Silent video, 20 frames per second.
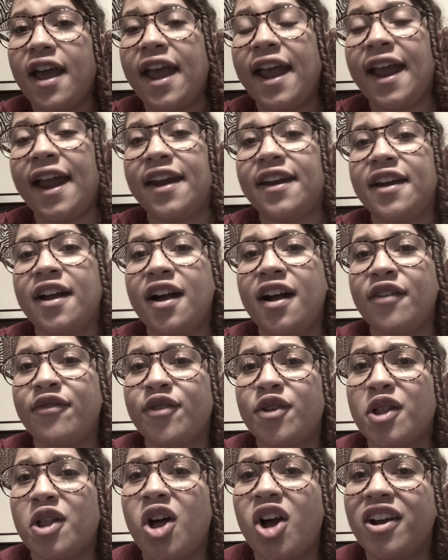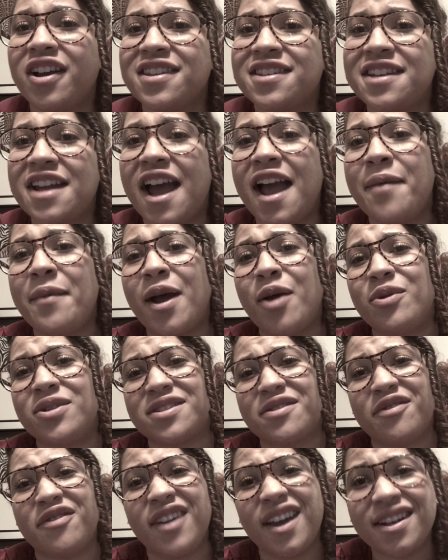And for the longest time, I
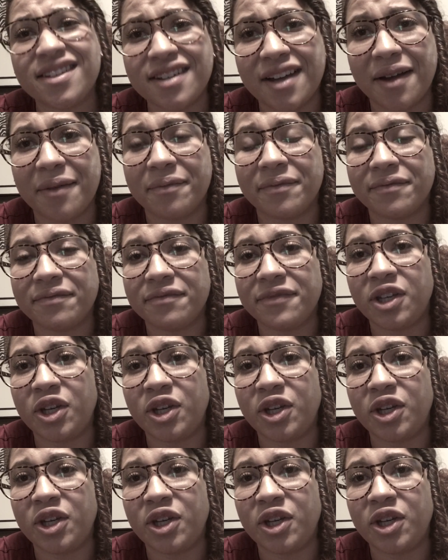was a victim,